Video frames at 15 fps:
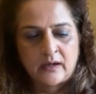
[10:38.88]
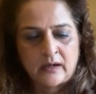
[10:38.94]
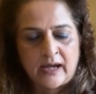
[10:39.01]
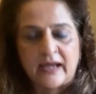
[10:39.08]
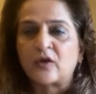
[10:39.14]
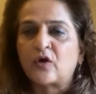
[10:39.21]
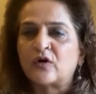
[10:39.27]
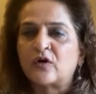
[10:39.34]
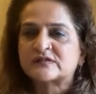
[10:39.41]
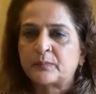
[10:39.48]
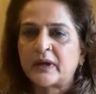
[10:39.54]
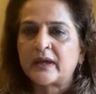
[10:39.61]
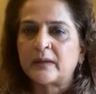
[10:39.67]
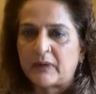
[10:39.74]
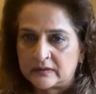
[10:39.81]
I lost
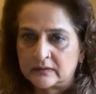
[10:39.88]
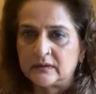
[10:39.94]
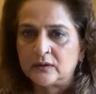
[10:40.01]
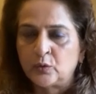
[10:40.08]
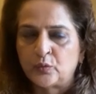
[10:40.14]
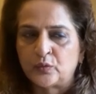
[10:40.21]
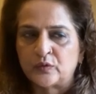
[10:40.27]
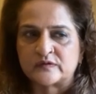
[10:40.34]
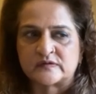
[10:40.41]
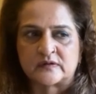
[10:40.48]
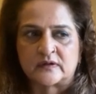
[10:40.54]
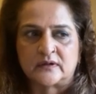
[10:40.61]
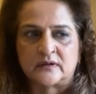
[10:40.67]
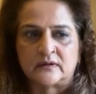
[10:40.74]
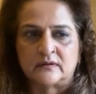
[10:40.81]
my mother, who was
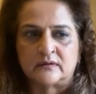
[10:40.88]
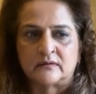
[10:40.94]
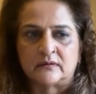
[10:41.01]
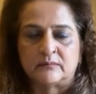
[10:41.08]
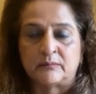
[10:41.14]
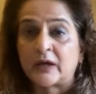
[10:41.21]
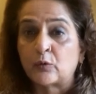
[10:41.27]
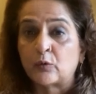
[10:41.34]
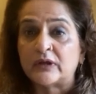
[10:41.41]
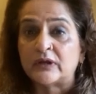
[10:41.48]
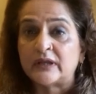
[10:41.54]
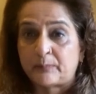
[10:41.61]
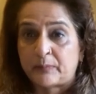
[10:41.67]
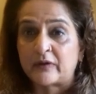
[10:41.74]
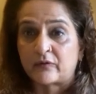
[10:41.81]
my
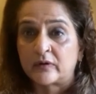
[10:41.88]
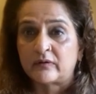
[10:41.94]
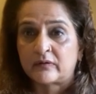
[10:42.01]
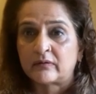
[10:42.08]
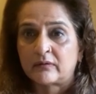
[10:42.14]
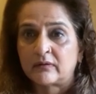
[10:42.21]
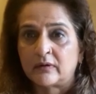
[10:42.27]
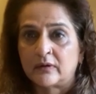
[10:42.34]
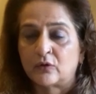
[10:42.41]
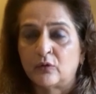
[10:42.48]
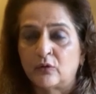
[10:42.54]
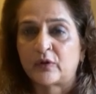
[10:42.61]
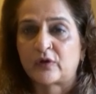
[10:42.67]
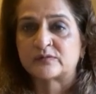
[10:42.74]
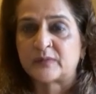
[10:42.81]
only parent, you know,
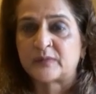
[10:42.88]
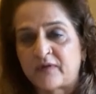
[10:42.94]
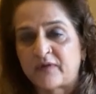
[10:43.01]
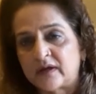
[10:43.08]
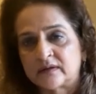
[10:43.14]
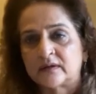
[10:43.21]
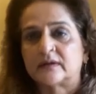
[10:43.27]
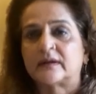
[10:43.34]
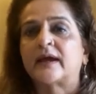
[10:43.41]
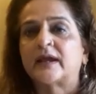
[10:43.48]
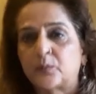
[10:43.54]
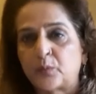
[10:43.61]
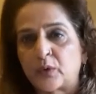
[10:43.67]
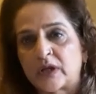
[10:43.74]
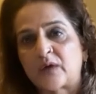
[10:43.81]
because my father
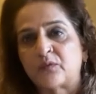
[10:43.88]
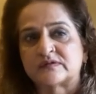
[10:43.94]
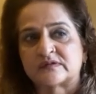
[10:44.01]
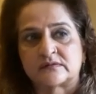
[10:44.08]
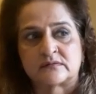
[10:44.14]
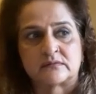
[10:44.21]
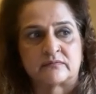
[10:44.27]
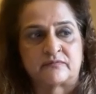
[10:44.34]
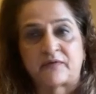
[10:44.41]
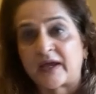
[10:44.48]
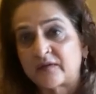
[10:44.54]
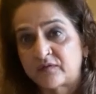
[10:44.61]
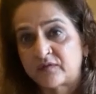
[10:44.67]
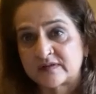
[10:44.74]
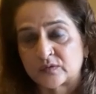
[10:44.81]
died when I was
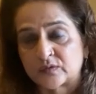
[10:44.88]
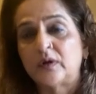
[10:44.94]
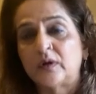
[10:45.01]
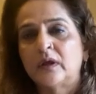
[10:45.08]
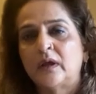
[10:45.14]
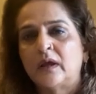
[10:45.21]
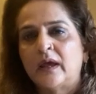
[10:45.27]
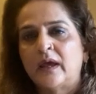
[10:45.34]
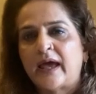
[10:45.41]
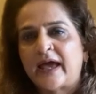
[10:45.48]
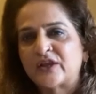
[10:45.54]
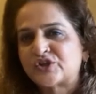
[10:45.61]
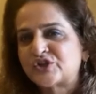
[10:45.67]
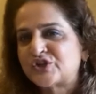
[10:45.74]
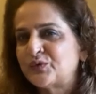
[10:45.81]
5 years old.
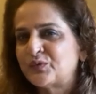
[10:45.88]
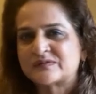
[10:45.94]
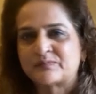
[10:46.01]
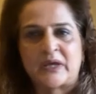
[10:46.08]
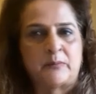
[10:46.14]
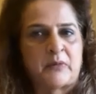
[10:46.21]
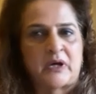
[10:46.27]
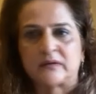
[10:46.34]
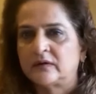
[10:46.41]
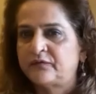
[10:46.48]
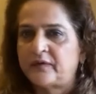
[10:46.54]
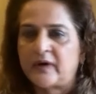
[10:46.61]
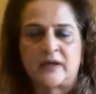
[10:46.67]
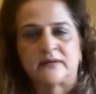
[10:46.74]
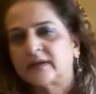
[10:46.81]
And she was my mother,
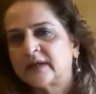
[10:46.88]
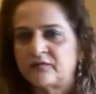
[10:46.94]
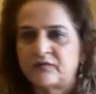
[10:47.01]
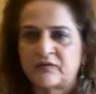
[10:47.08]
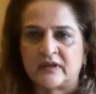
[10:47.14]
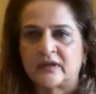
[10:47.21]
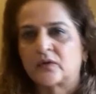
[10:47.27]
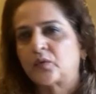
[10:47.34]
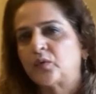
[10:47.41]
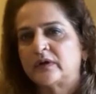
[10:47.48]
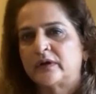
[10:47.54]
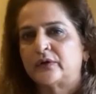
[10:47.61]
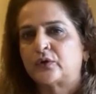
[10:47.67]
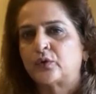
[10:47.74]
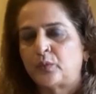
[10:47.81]
father, everything rolled
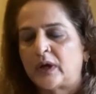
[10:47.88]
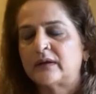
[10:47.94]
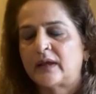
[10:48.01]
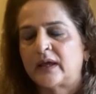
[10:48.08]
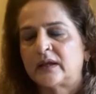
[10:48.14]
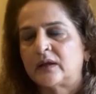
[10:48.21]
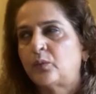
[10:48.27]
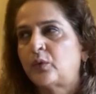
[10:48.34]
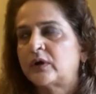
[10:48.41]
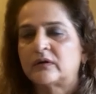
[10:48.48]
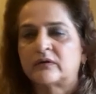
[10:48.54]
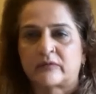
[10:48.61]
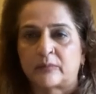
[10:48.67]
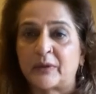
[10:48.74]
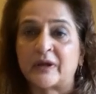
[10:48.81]
into one. And what
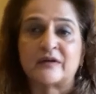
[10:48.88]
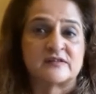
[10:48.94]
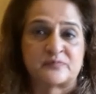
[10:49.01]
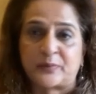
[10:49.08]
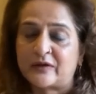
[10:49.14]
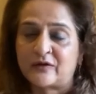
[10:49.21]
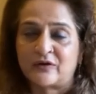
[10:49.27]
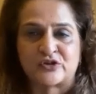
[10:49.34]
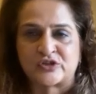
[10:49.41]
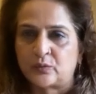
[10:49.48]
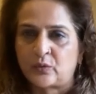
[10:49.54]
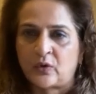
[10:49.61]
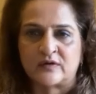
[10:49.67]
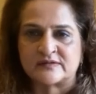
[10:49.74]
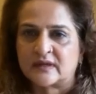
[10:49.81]
a tremendous parent she
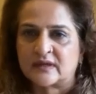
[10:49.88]
was.